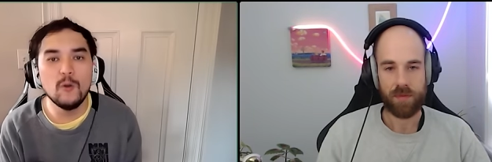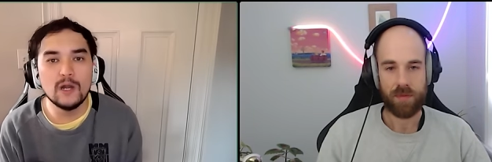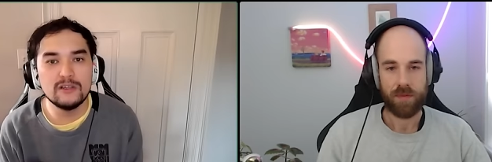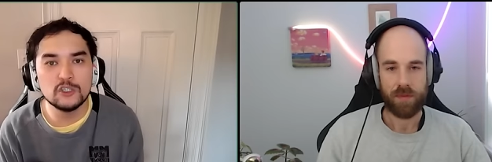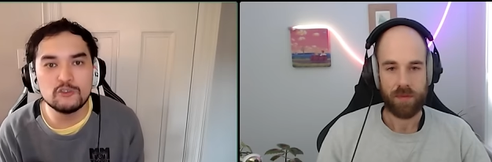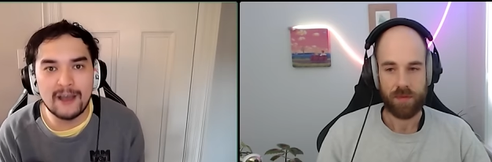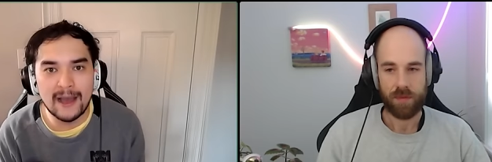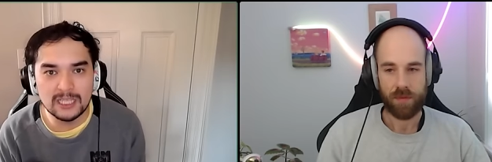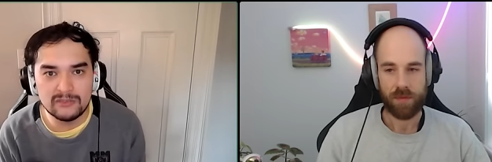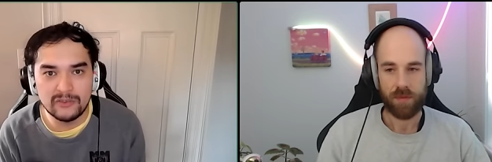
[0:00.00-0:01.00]
Speaker 1: nother
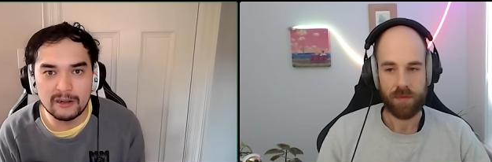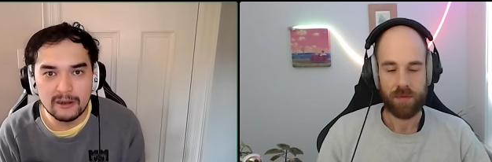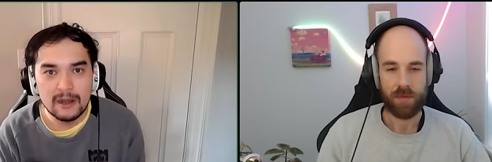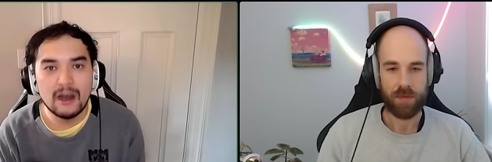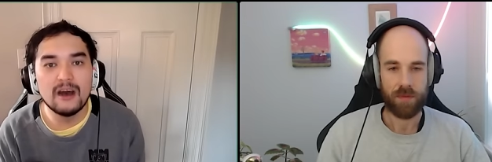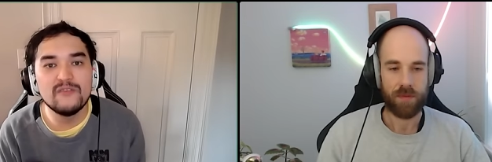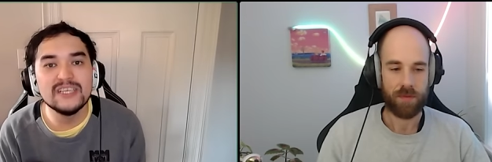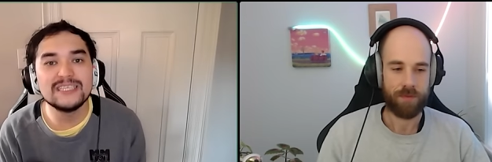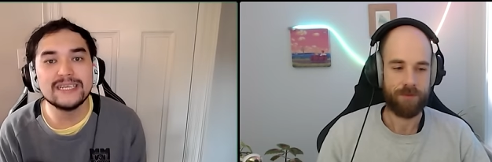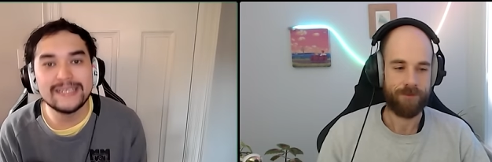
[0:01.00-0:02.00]
stratosphere of
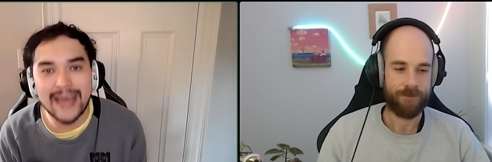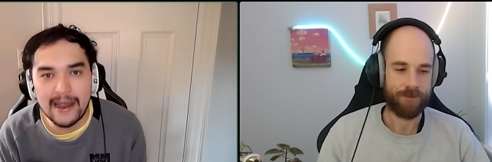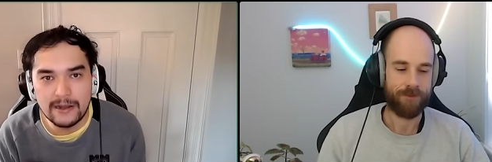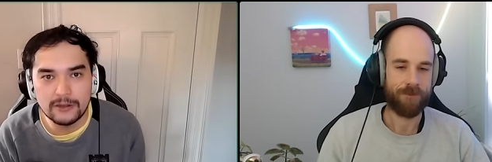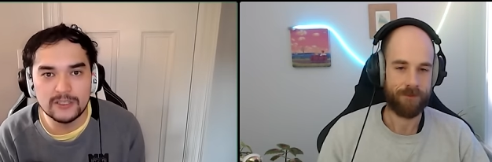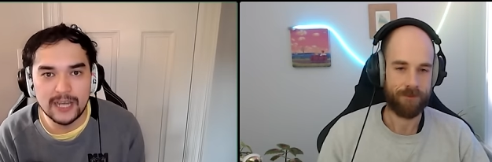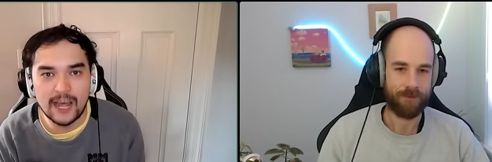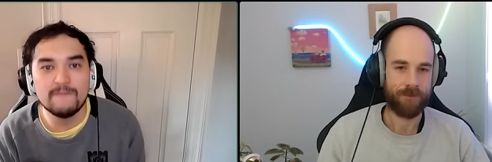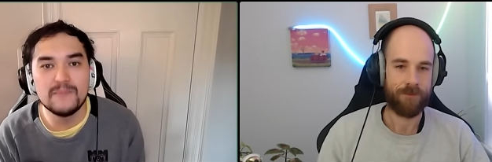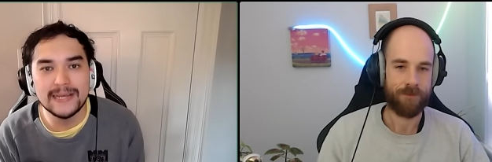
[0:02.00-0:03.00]
these contenders that
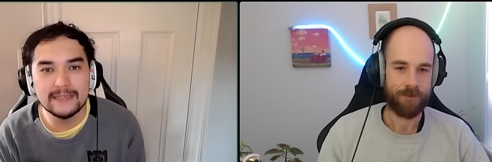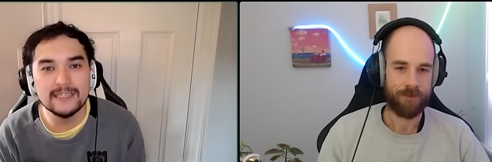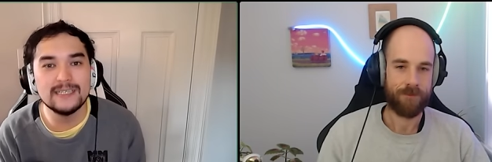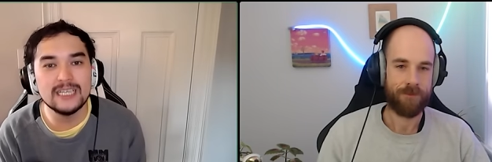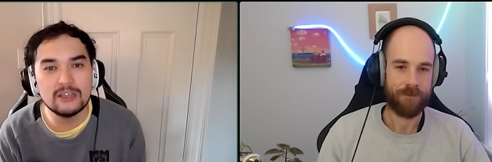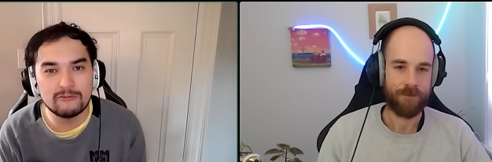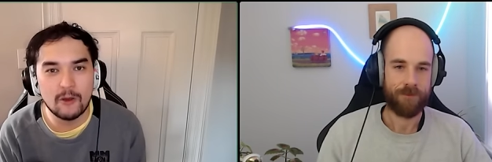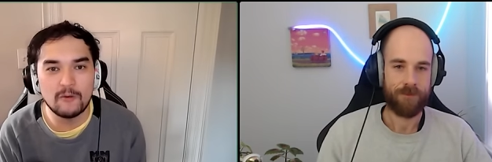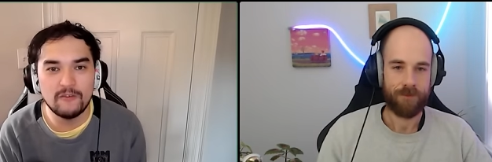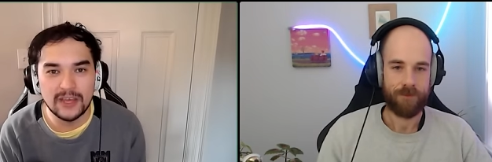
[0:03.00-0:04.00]
have been to
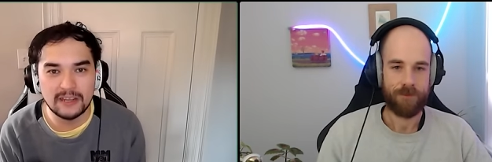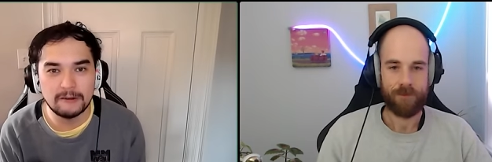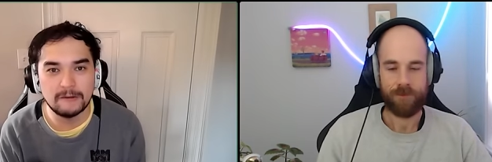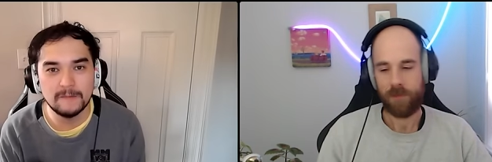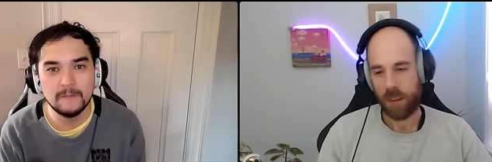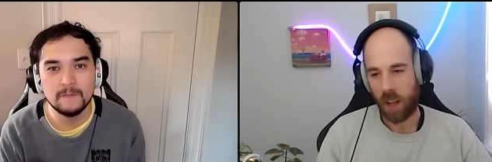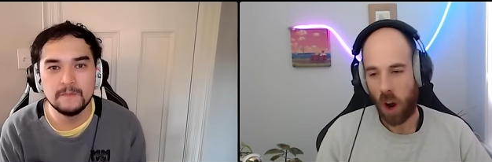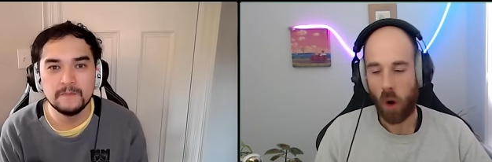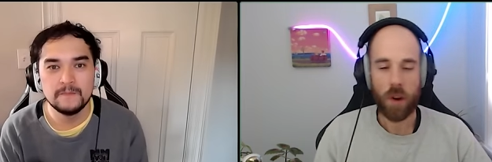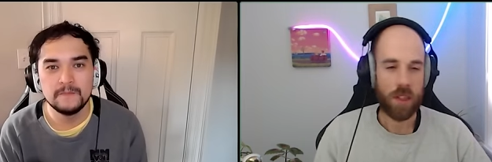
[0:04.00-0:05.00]
dethrone Faker.
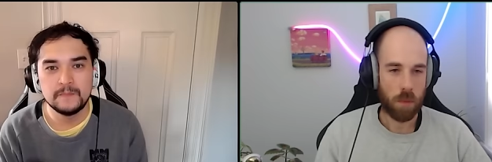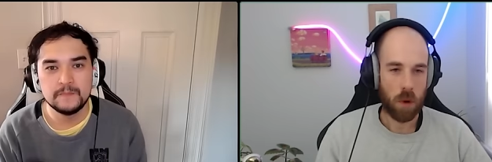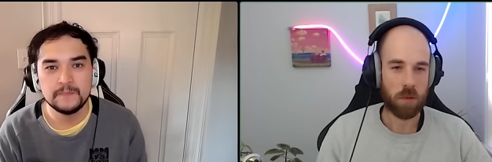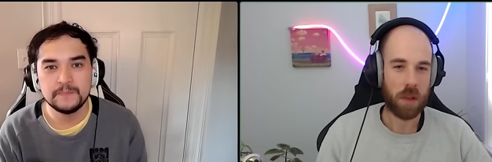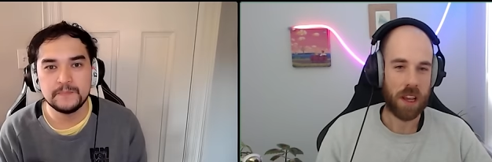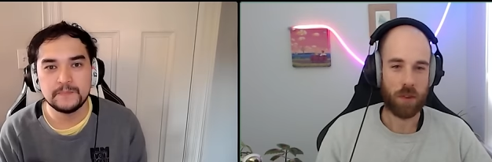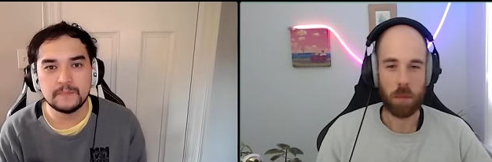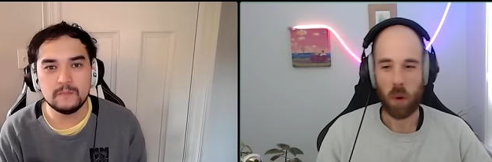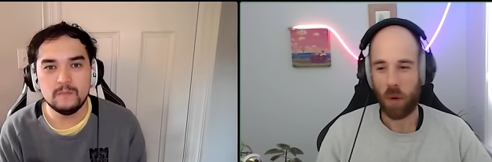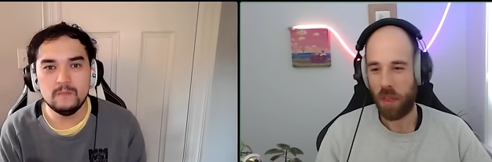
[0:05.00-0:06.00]
Ahri the most played for
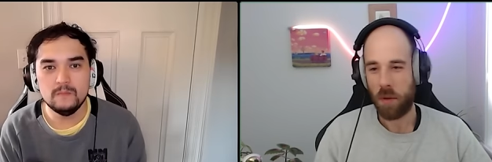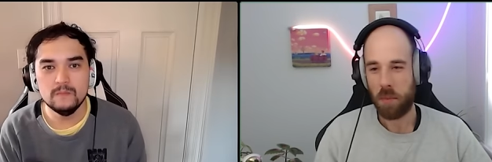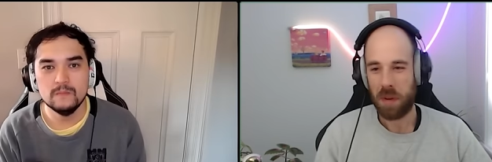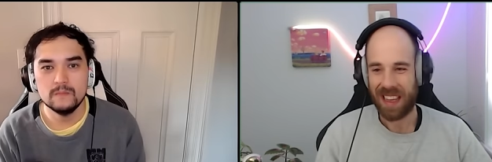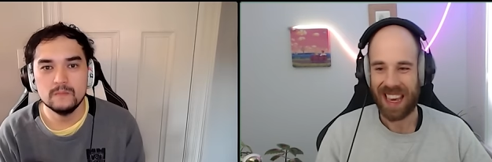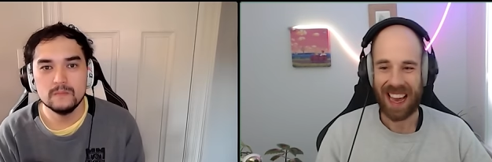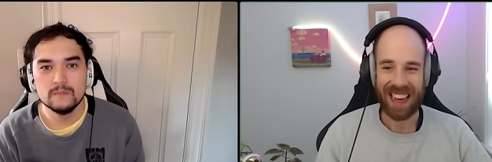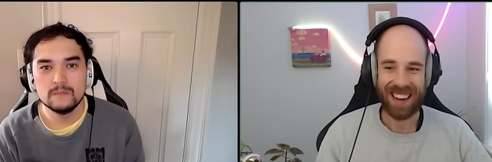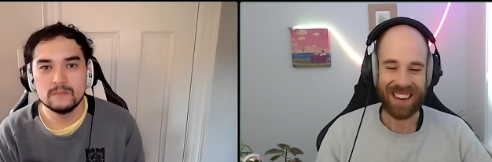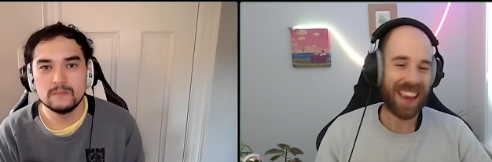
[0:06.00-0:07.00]
both
Speaker 2: of them, but yeah,
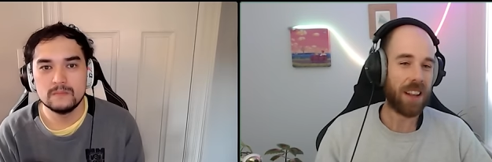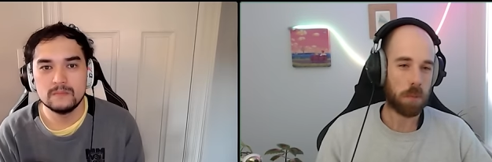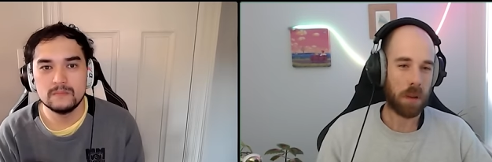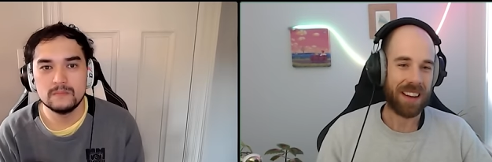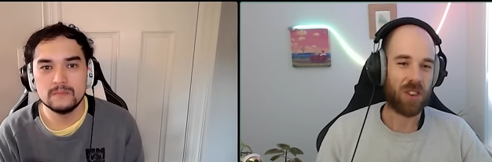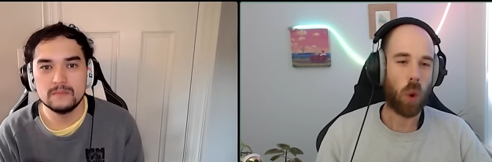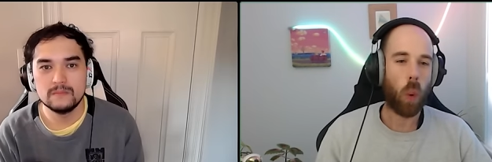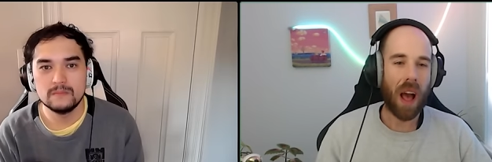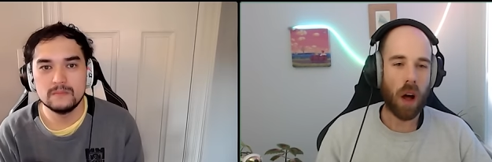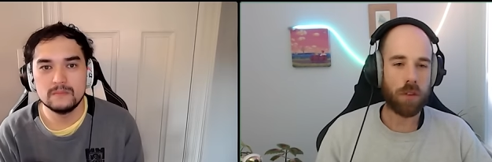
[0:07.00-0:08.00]
uh, Knight has played
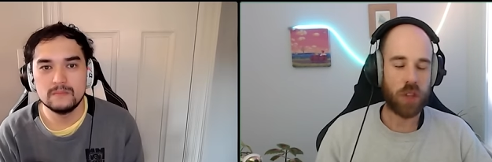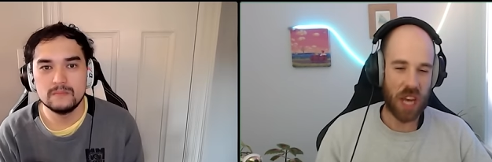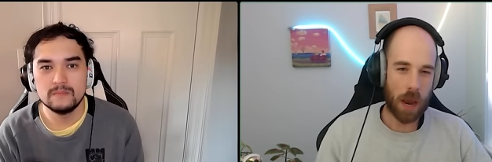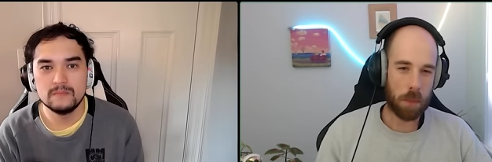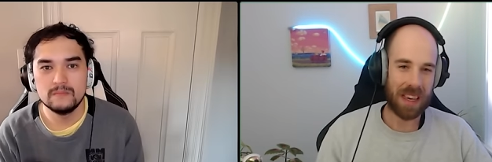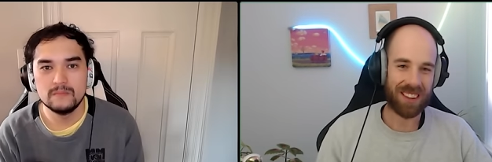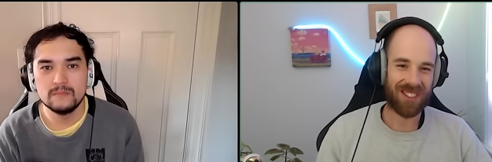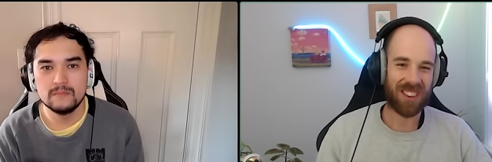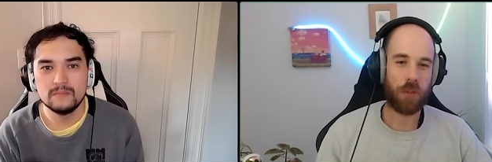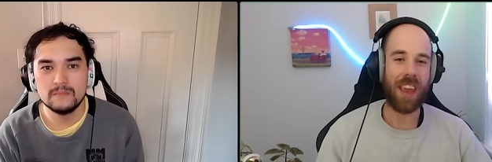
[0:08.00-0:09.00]
12
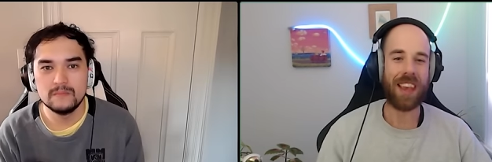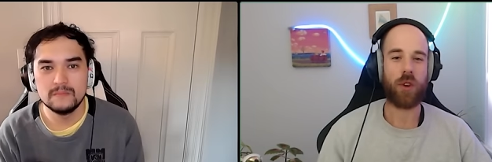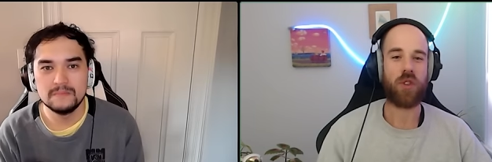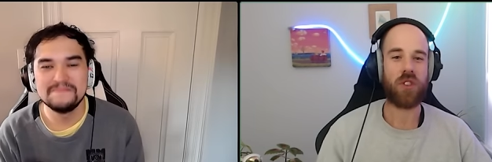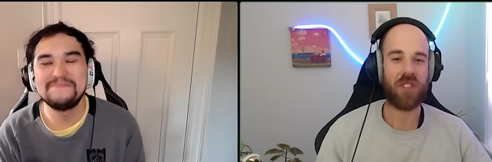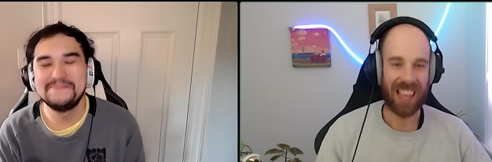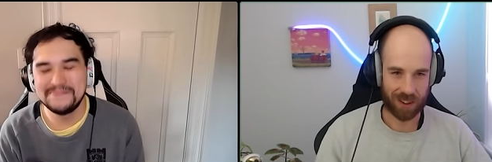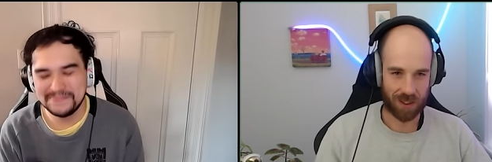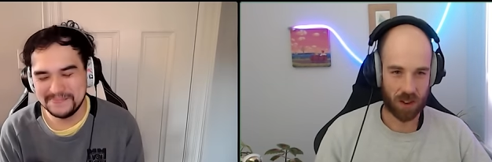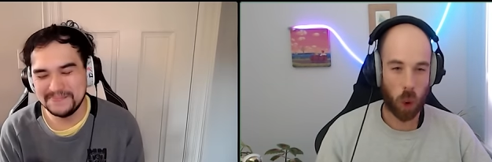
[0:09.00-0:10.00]
champions to Faker's
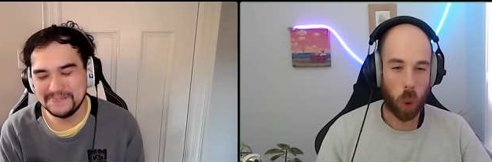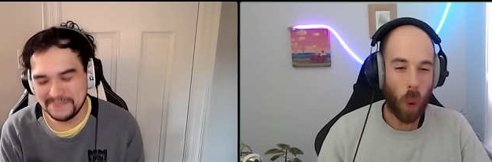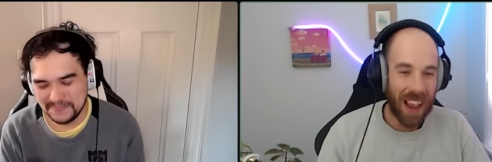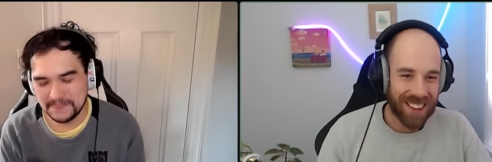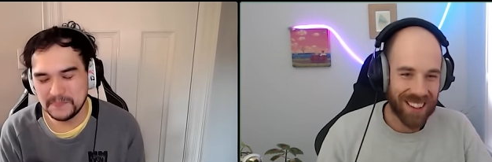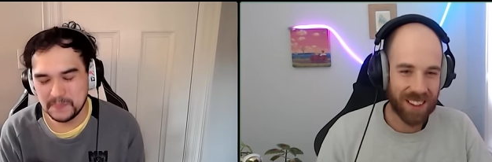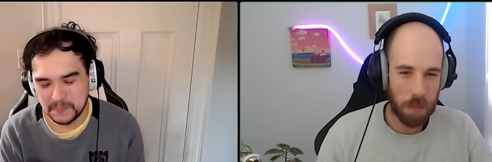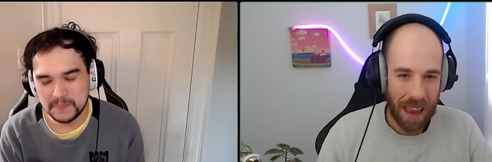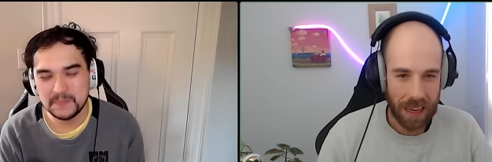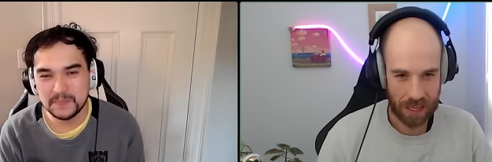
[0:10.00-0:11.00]
6, twice
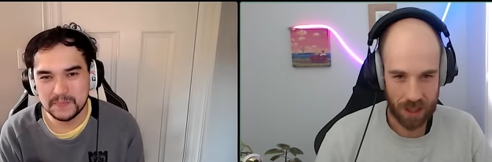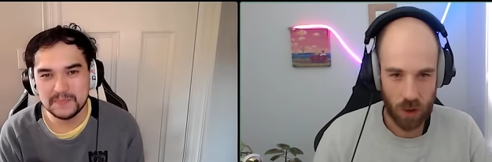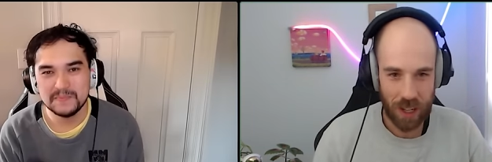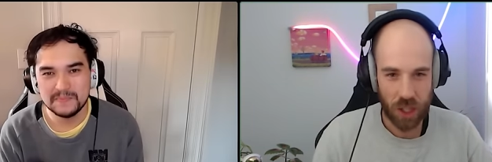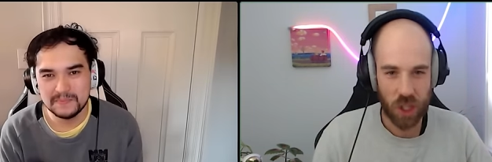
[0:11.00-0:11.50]
as many unique